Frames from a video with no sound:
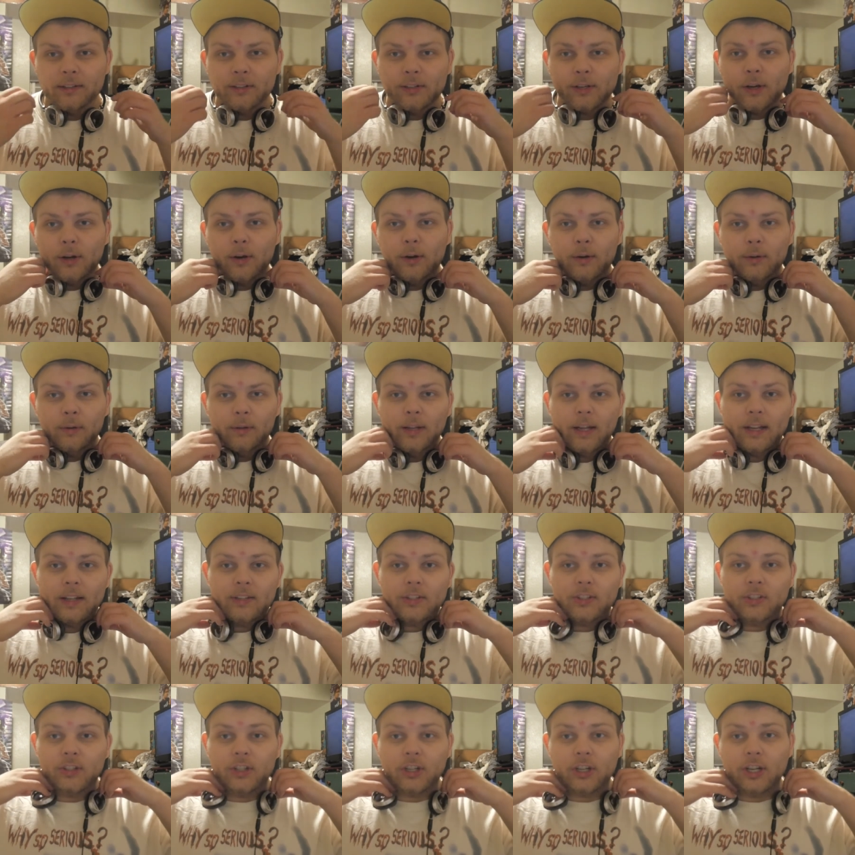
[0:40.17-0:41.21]
So
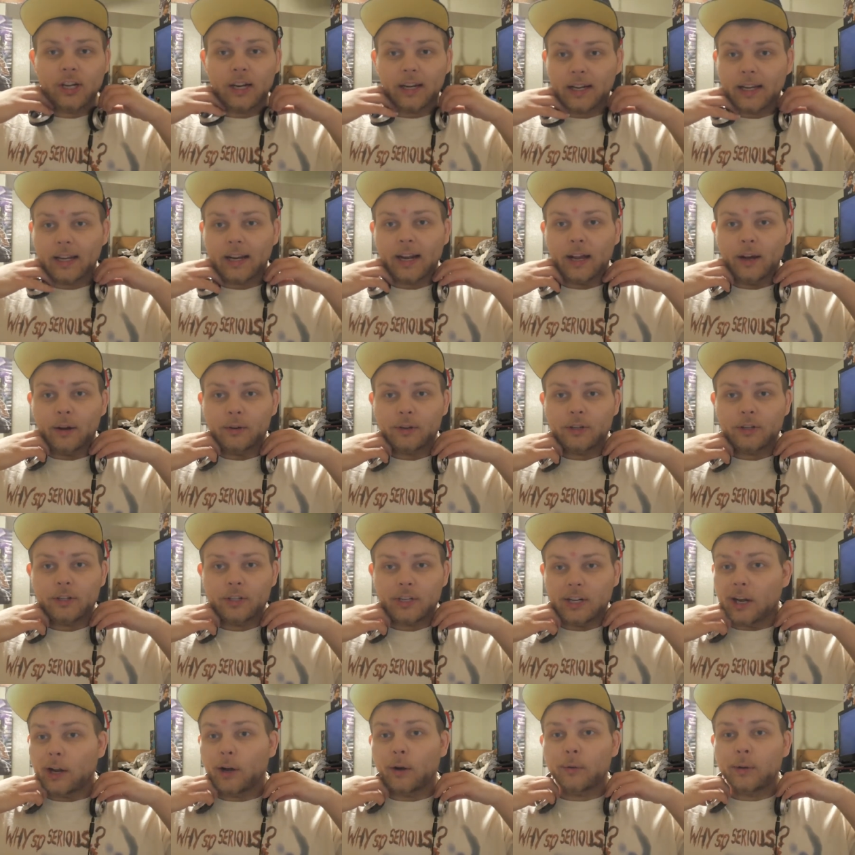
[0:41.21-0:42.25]
let's check it out,
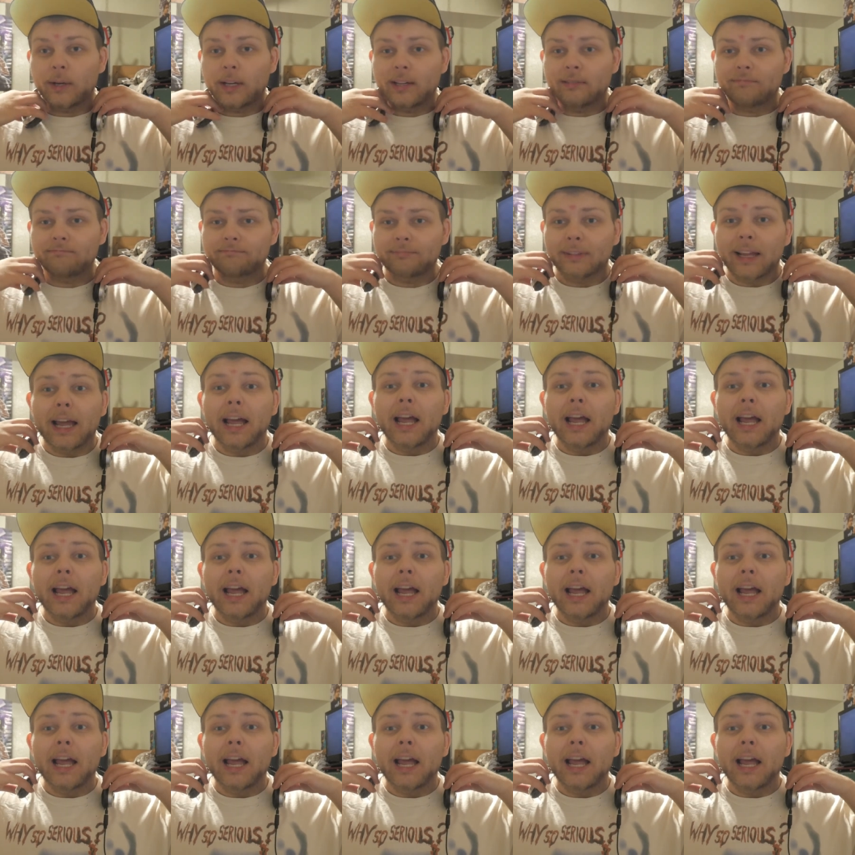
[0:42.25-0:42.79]
shall we?